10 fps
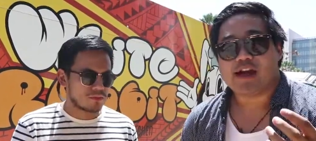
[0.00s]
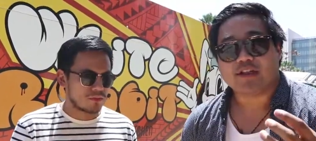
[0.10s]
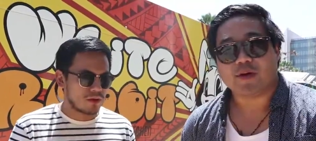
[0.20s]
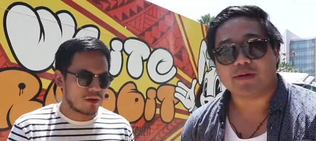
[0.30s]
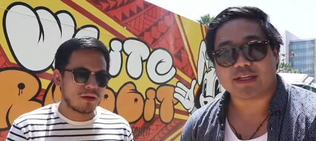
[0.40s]

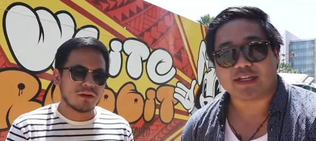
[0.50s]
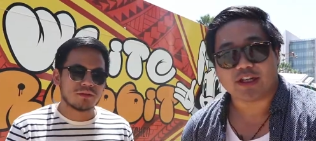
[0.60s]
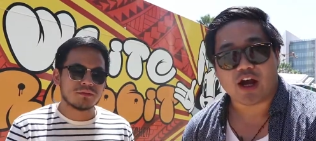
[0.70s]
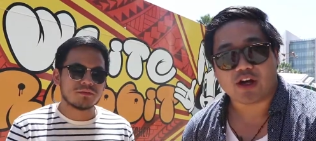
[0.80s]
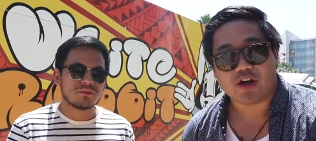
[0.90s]
Speaker 1: It's almost like a
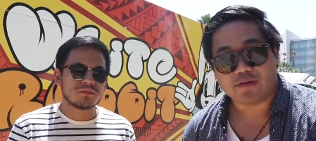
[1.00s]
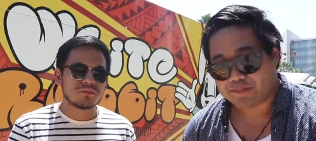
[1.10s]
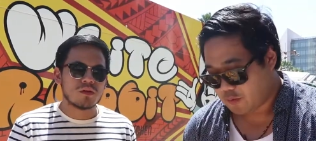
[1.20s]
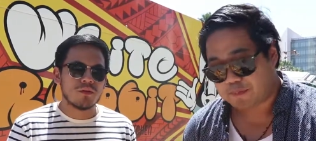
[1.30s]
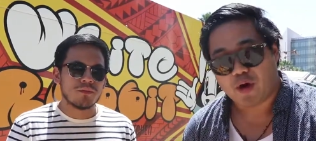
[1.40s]
taco
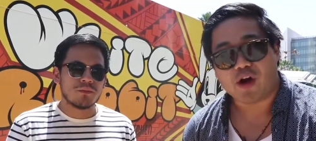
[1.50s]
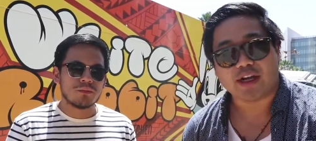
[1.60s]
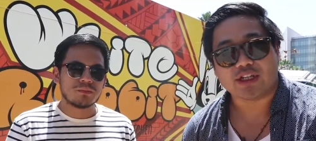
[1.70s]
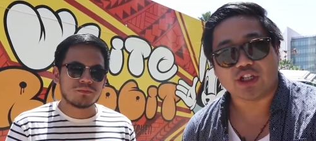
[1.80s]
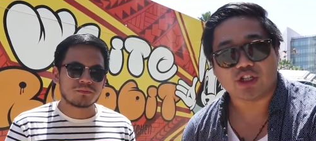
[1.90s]
with pork
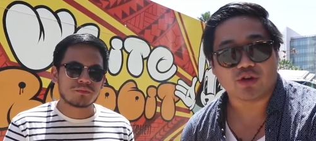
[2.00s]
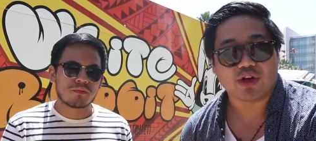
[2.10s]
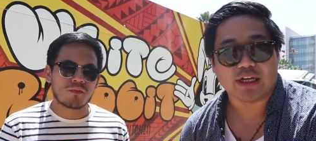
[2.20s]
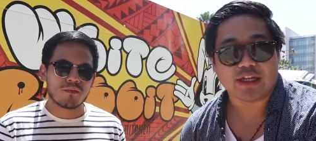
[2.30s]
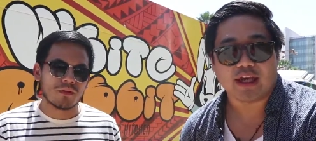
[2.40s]
and
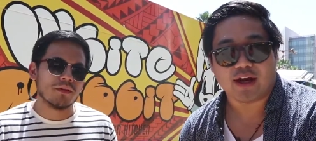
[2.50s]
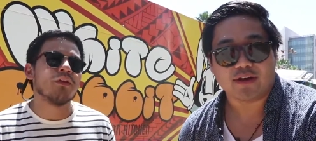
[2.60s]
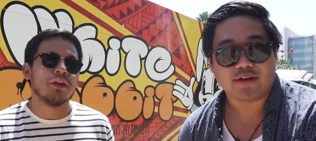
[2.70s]
chicharron in there.